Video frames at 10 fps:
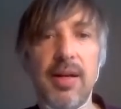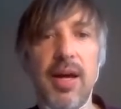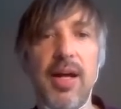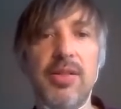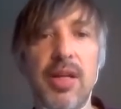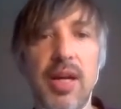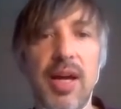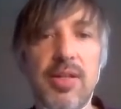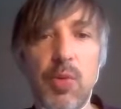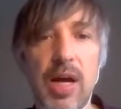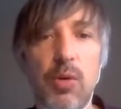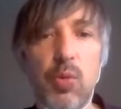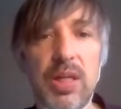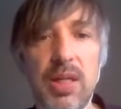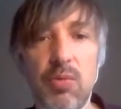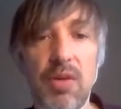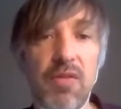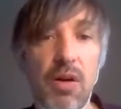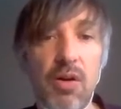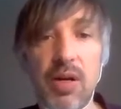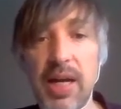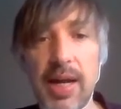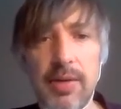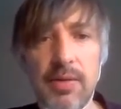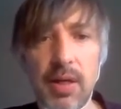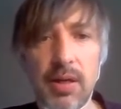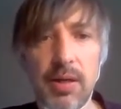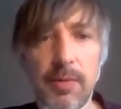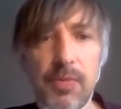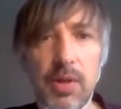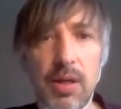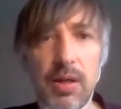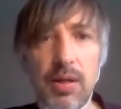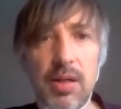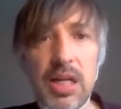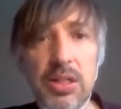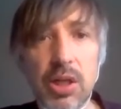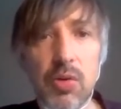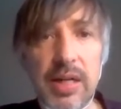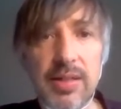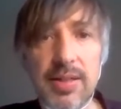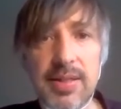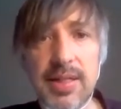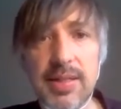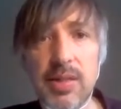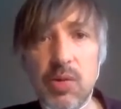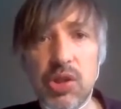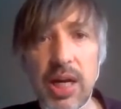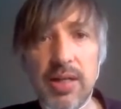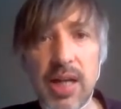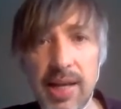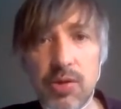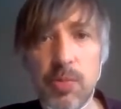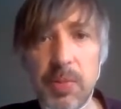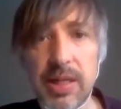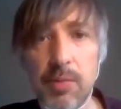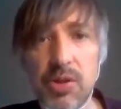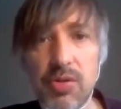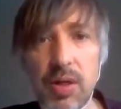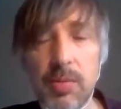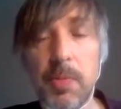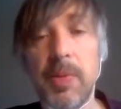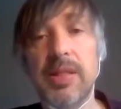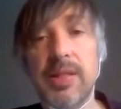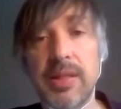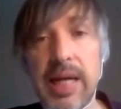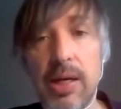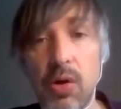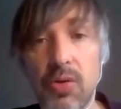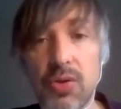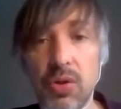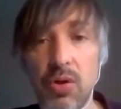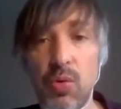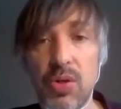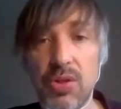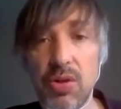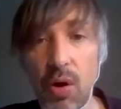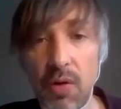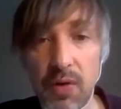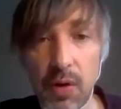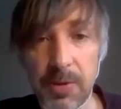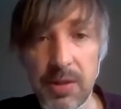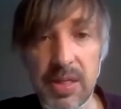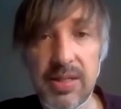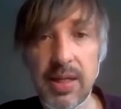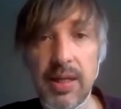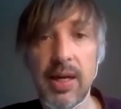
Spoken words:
And as well, we thought, okay, integrated CCUS chain has to be demonstrated, but that also was over optimistic.